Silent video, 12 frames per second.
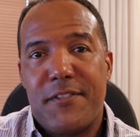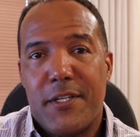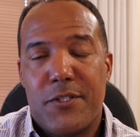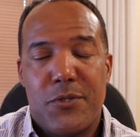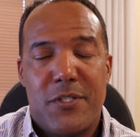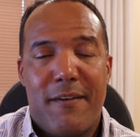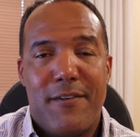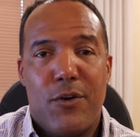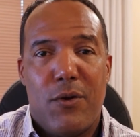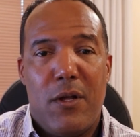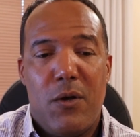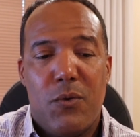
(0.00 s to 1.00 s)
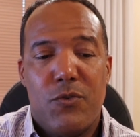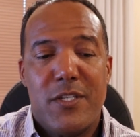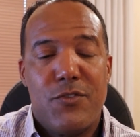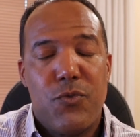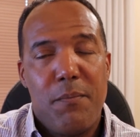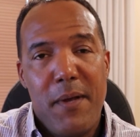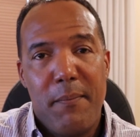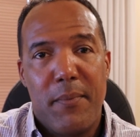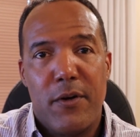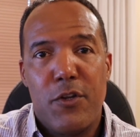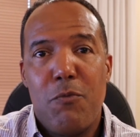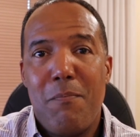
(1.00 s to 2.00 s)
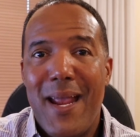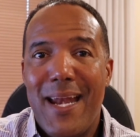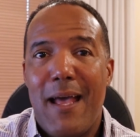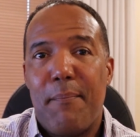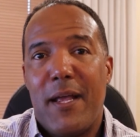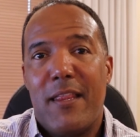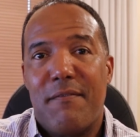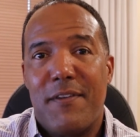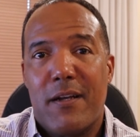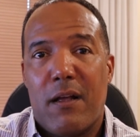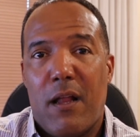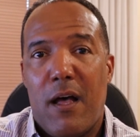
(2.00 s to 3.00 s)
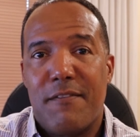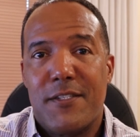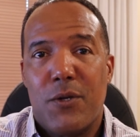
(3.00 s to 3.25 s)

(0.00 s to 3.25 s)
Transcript: 6, or 7-year loan, just remember, you may not pay that vehicle off.